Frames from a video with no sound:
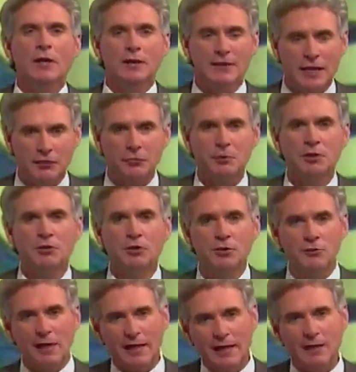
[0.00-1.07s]
Yes, we could
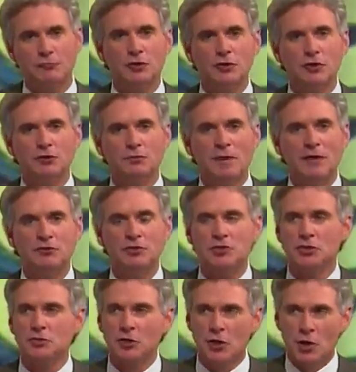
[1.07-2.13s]
right after these
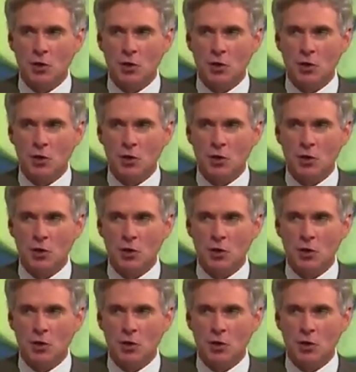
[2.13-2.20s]
messages.